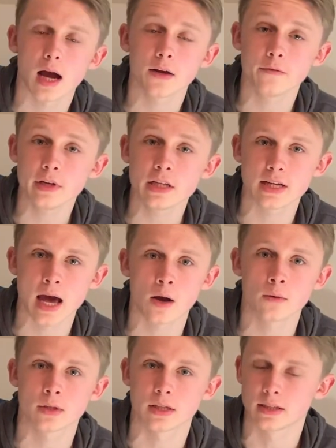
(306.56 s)
I reached
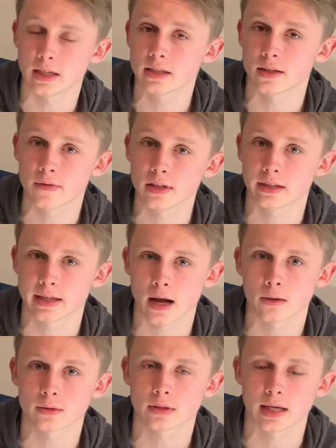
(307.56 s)
out to 6 of these
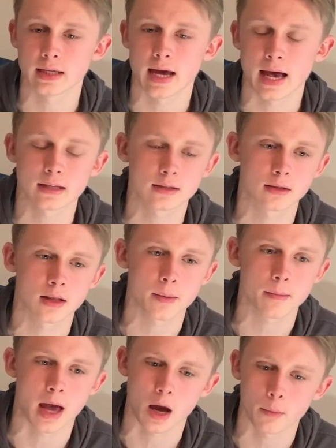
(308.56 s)
accounts and asked
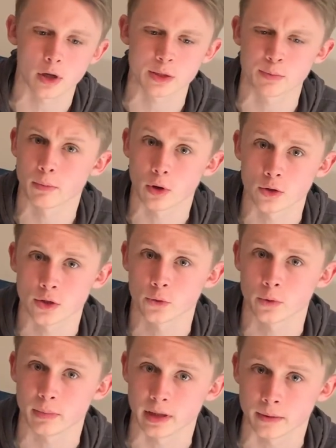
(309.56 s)
them how much promotions
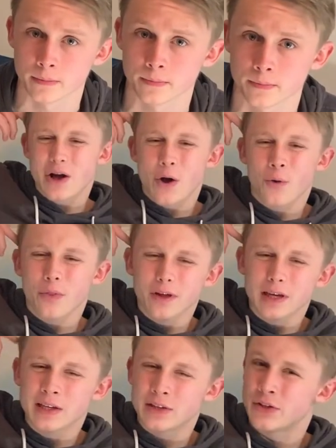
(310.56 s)
would be.
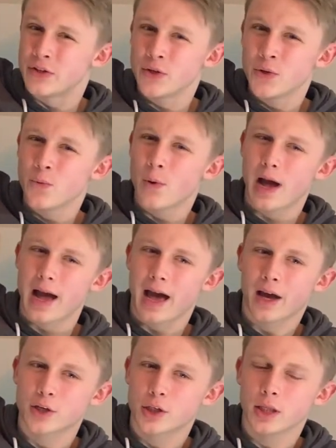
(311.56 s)
Only 2
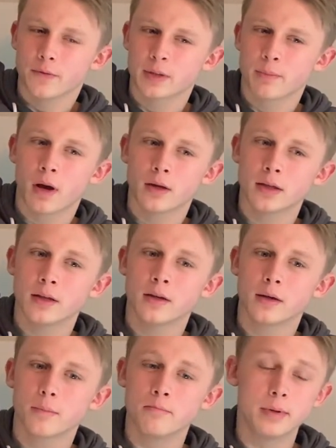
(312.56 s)
actually responded,
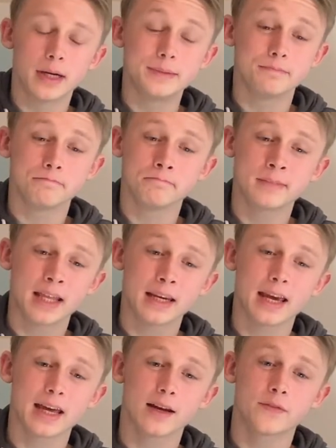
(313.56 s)
but then
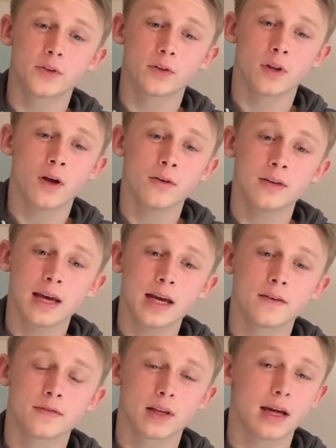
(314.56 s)
again, after a long day
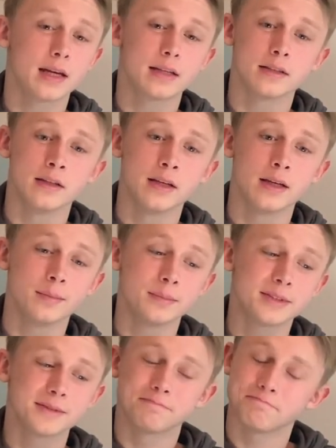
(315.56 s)
of sliding into
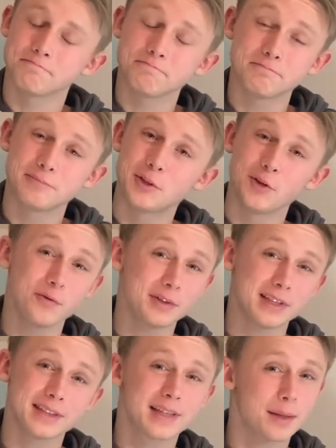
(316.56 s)
DMs, 2 for
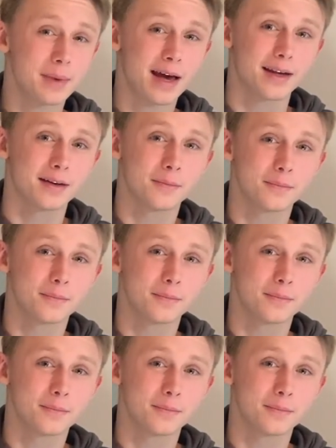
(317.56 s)
6 ain't bad.